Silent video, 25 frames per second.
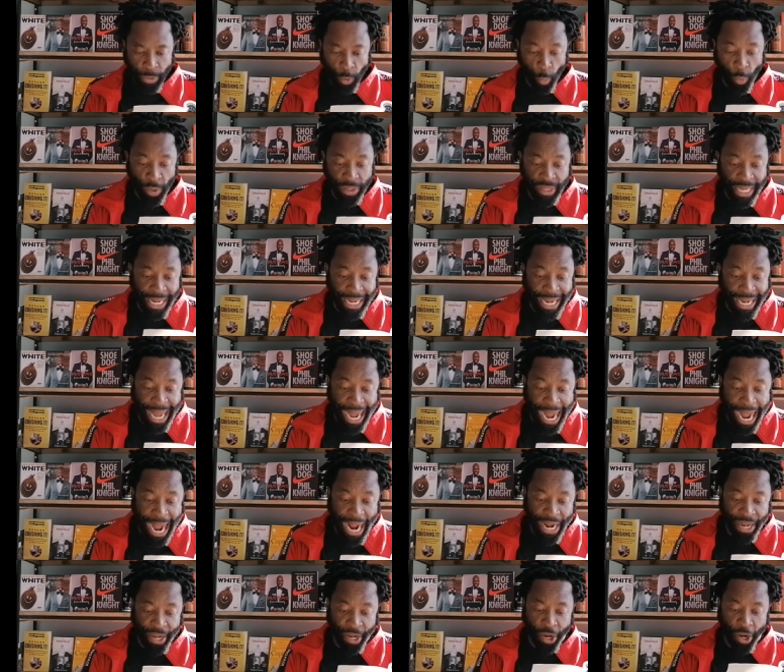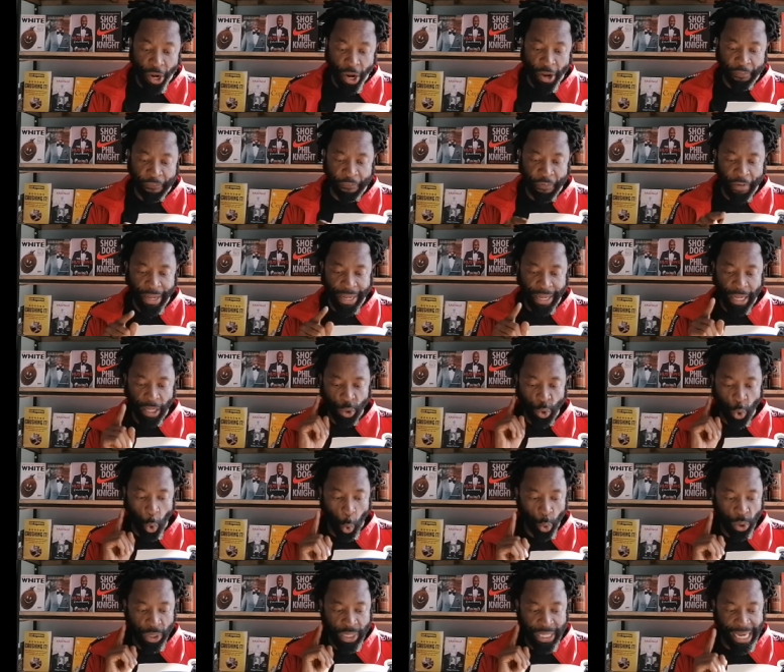unnerving
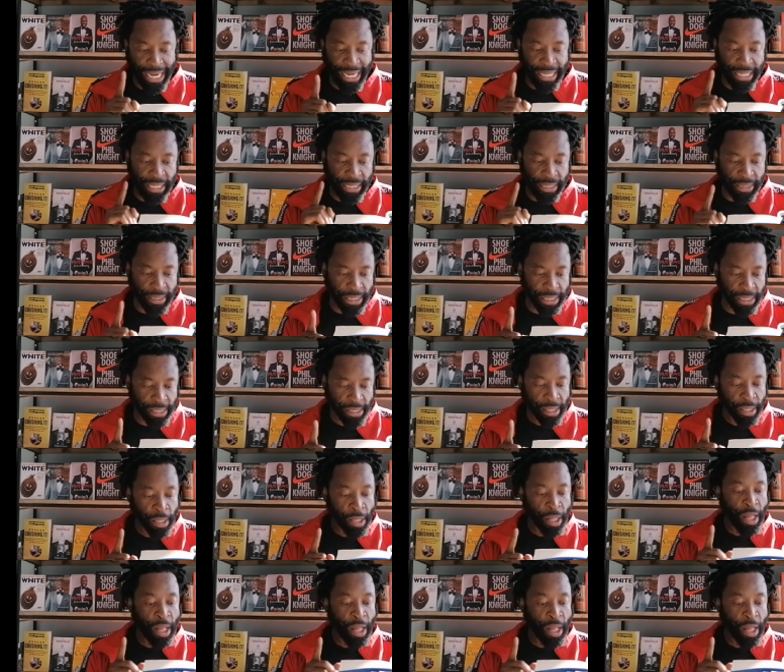totality,